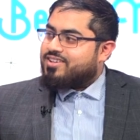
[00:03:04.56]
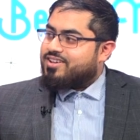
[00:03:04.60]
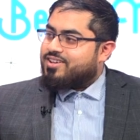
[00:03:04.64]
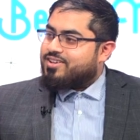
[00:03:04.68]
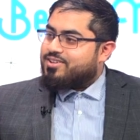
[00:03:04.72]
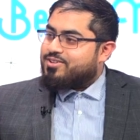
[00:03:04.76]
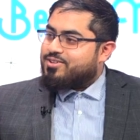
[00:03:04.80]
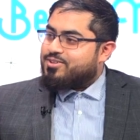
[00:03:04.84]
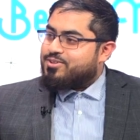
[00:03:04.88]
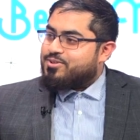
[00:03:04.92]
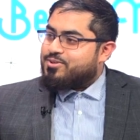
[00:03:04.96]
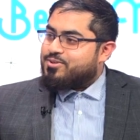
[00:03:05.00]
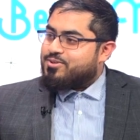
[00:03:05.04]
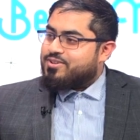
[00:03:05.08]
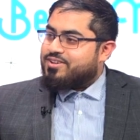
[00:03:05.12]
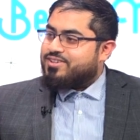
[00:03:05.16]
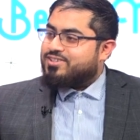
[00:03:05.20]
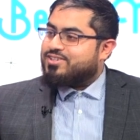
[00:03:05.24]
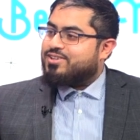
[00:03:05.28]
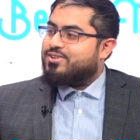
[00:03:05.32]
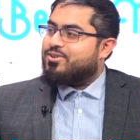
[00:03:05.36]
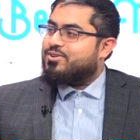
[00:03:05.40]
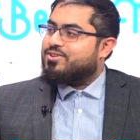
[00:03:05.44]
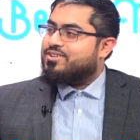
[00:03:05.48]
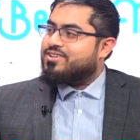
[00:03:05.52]
you
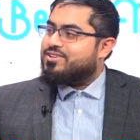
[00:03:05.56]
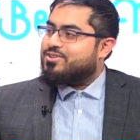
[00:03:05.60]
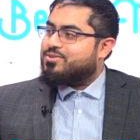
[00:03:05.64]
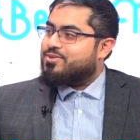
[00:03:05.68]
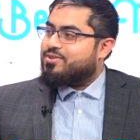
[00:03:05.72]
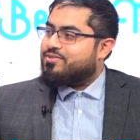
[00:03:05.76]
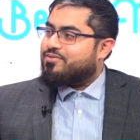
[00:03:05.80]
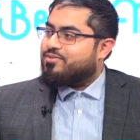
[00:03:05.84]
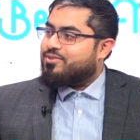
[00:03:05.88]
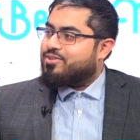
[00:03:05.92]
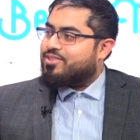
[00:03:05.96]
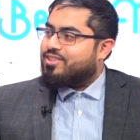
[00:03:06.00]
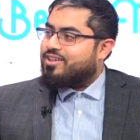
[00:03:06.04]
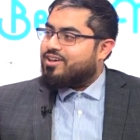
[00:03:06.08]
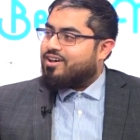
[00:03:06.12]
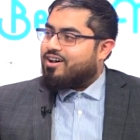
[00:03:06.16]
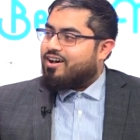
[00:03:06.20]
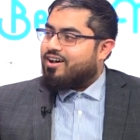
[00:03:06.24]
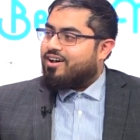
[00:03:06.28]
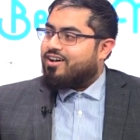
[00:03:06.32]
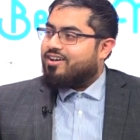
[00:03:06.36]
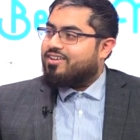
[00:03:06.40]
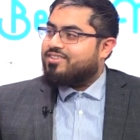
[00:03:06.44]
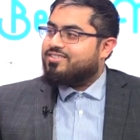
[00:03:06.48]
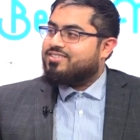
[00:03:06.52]
initially got into it for the
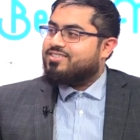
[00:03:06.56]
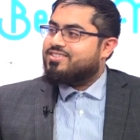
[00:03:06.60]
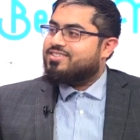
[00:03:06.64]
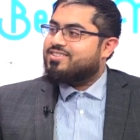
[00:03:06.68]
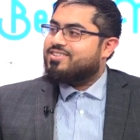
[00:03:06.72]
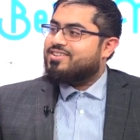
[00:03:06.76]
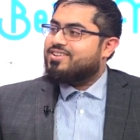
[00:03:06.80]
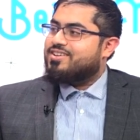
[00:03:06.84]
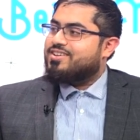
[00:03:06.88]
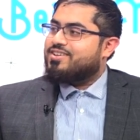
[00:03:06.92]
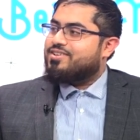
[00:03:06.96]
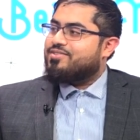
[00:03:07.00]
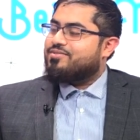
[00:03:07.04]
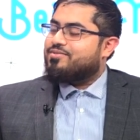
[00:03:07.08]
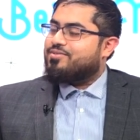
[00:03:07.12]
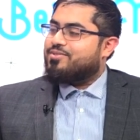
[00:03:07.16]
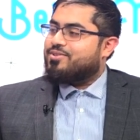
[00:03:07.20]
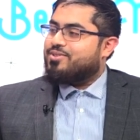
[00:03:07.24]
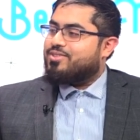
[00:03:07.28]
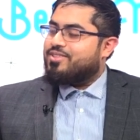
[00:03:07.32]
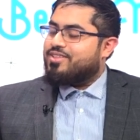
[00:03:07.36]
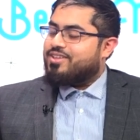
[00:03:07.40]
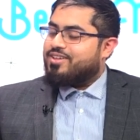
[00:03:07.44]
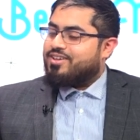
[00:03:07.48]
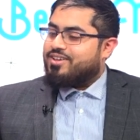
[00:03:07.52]
art,
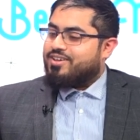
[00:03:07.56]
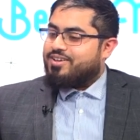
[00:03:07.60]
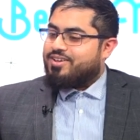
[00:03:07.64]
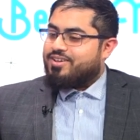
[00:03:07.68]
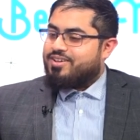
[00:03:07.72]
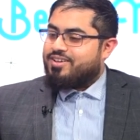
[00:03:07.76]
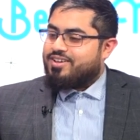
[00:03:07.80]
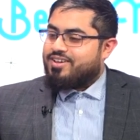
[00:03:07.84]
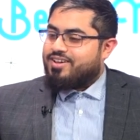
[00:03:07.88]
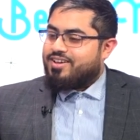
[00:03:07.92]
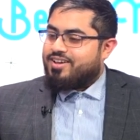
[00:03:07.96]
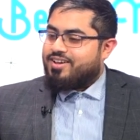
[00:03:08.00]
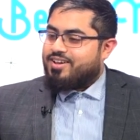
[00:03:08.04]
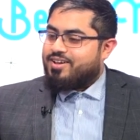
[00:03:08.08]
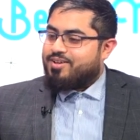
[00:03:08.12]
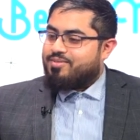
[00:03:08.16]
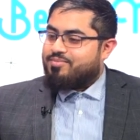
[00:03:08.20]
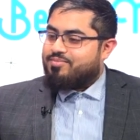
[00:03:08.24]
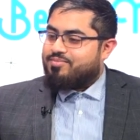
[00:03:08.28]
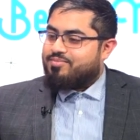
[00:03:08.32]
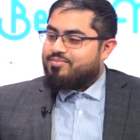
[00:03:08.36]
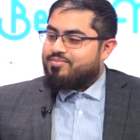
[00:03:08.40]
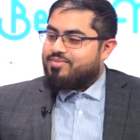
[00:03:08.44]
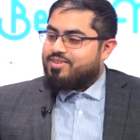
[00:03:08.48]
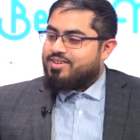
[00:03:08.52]
for the
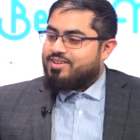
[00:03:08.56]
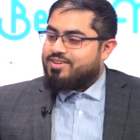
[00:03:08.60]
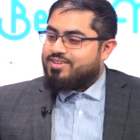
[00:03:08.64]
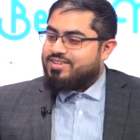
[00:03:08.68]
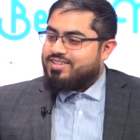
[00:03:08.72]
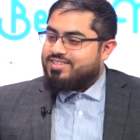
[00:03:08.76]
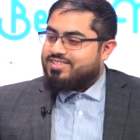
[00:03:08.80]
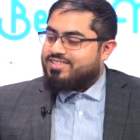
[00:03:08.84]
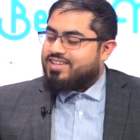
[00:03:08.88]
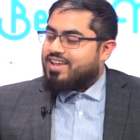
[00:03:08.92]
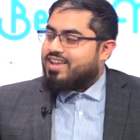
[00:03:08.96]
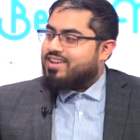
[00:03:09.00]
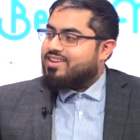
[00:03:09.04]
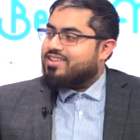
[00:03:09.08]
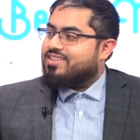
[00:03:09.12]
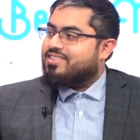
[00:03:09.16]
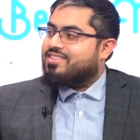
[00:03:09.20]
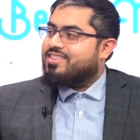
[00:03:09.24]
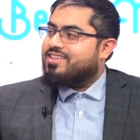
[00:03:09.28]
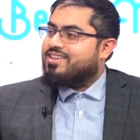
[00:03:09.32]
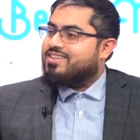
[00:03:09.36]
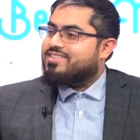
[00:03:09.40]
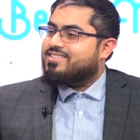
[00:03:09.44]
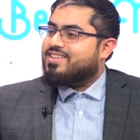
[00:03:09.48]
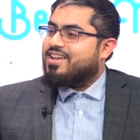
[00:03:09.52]
designing
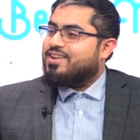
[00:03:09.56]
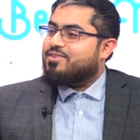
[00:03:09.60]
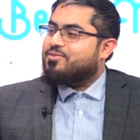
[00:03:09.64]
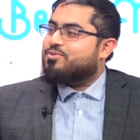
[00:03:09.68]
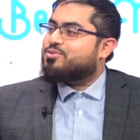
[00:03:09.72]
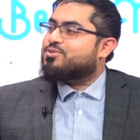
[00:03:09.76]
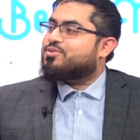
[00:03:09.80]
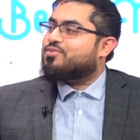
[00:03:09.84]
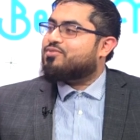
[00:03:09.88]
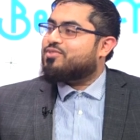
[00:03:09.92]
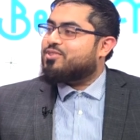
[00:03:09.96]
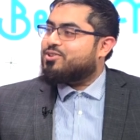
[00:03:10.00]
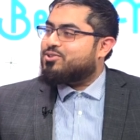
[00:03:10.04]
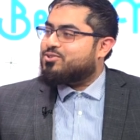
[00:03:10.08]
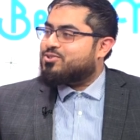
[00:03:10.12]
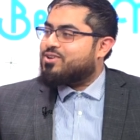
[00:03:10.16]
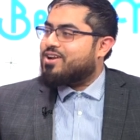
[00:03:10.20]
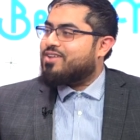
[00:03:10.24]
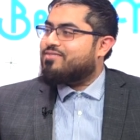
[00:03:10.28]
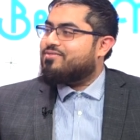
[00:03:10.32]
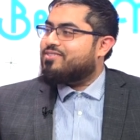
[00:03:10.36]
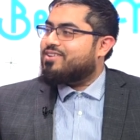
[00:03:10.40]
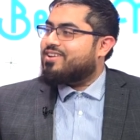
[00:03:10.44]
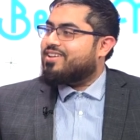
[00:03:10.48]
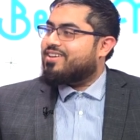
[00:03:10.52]
things, and also for the
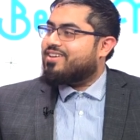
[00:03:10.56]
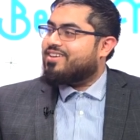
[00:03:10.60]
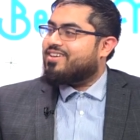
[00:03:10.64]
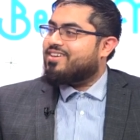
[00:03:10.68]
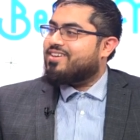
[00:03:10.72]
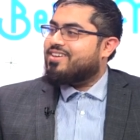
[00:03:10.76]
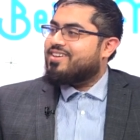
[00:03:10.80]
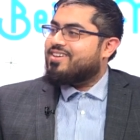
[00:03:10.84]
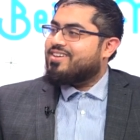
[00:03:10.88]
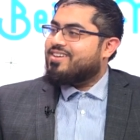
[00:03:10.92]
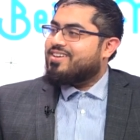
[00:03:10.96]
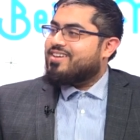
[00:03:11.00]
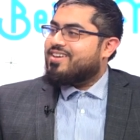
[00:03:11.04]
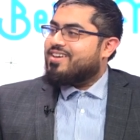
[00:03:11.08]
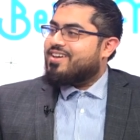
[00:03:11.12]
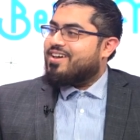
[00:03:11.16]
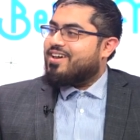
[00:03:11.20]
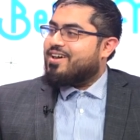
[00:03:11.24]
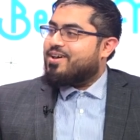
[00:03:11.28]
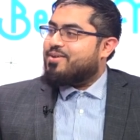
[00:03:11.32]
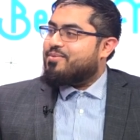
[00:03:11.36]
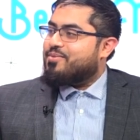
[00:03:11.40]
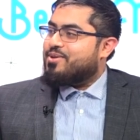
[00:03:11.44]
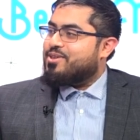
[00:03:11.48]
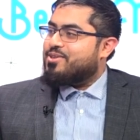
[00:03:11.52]
traveling.
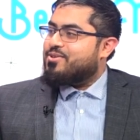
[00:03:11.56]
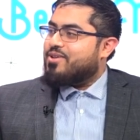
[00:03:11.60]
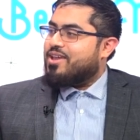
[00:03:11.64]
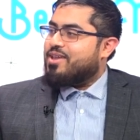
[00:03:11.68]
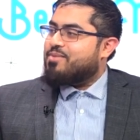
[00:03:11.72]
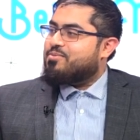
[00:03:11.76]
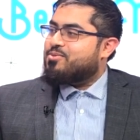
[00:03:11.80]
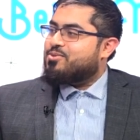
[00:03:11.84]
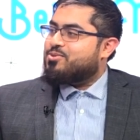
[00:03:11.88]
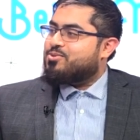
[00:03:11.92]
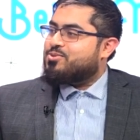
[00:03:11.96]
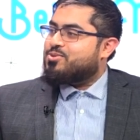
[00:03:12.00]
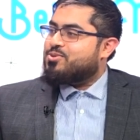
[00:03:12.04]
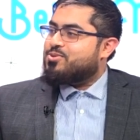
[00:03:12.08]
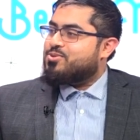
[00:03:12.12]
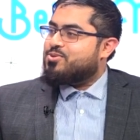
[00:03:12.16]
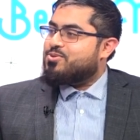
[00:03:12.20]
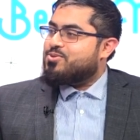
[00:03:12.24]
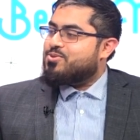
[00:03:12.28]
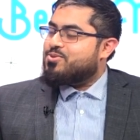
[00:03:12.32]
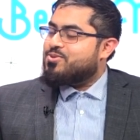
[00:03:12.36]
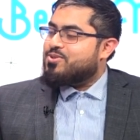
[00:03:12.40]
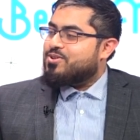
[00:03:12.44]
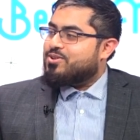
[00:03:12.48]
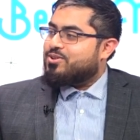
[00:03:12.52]
Were you able
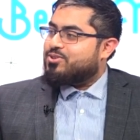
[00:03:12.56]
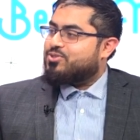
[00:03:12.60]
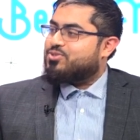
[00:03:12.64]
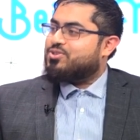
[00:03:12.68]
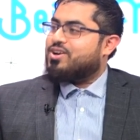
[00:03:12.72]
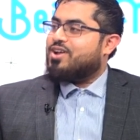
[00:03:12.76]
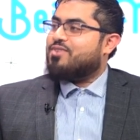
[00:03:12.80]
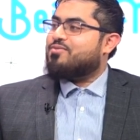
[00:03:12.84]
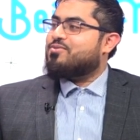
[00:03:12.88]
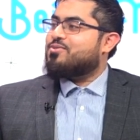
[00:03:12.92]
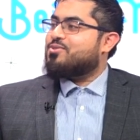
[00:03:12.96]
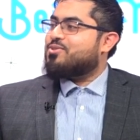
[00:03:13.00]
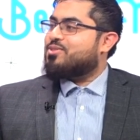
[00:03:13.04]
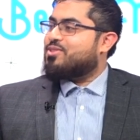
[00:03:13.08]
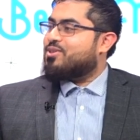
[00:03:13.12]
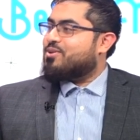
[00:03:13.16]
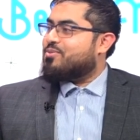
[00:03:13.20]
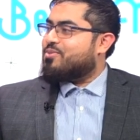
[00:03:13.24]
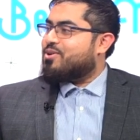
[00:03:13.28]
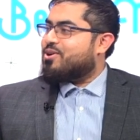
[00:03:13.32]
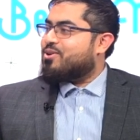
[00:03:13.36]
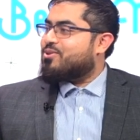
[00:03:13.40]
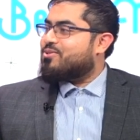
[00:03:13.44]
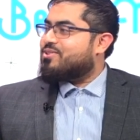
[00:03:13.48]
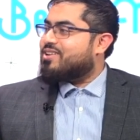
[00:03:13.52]
to travel the
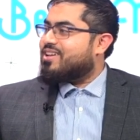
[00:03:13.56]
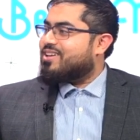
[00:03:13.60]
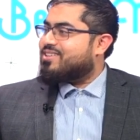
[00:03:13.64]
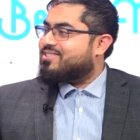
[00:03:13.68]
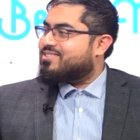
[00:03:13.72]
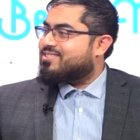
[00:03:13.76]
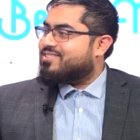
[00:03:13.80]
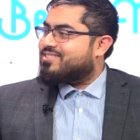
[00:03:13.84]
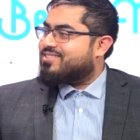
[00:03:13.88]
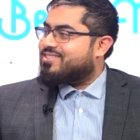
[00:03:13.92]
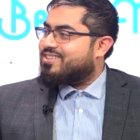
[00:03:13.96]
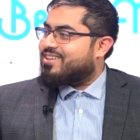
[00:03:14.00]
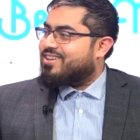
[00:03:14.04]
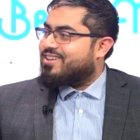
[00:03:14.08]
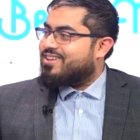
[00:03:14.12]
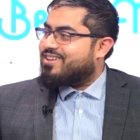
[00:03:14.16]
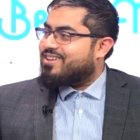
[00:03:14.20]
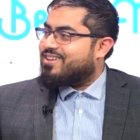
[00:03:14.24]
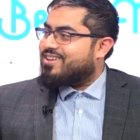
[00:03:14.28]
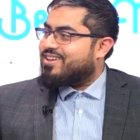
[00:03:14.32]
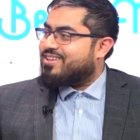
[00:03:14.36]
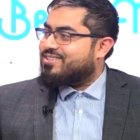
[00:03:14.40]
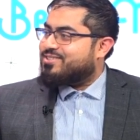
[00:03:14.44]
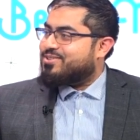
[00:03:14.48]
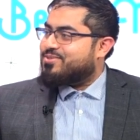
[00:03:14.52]
world as
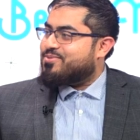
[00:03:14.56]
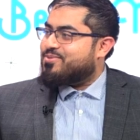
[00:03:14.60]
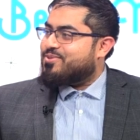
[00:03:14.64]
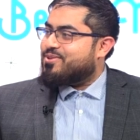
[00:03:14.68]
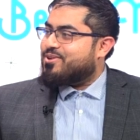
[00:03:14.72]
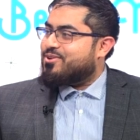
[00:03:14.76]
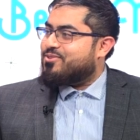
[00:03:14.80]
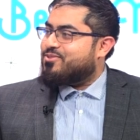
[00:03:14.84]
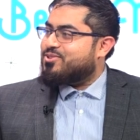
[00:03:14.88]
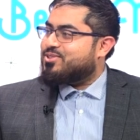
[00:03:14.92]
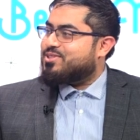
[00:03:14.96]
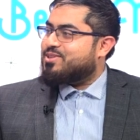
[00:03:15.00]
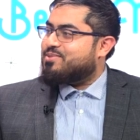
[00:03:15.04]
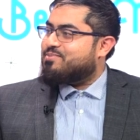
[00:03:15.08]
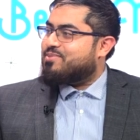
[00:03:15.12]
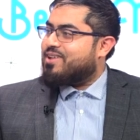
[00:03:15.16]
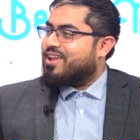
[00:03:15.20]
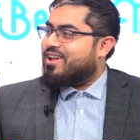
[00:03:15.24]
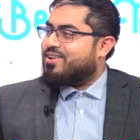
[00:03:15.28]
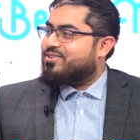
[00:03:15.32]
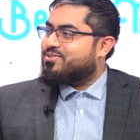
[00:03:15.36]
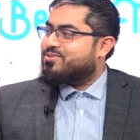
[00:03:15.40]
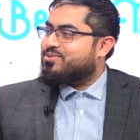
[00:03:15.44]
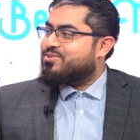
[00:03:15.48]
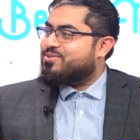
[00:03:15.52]
you originally
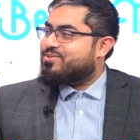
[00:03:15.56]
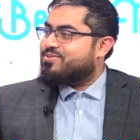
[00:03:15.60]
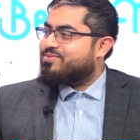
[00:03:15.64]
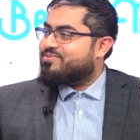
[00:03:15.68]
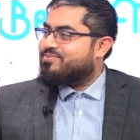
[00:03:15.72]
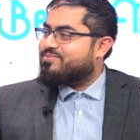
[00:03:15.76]
planned to?